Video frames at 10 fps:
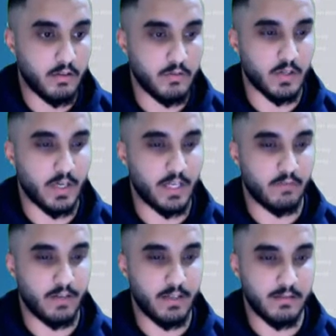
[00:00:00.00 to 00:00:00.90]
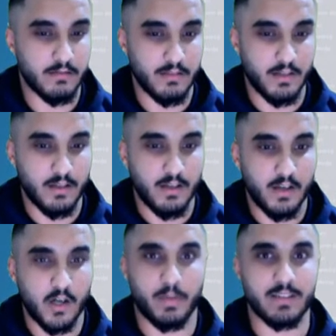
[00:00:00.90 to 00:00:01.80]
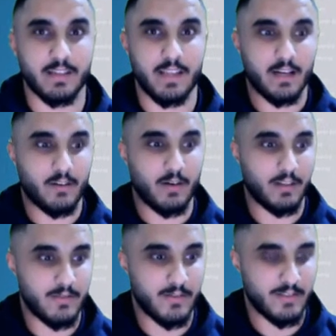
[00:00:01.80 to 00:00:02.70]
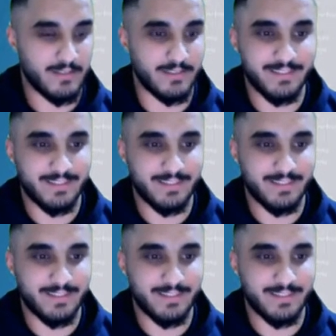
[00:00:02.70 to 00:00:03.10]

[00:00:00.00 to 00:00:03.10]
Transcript: user interface. Hope I said that correctly, Jordan.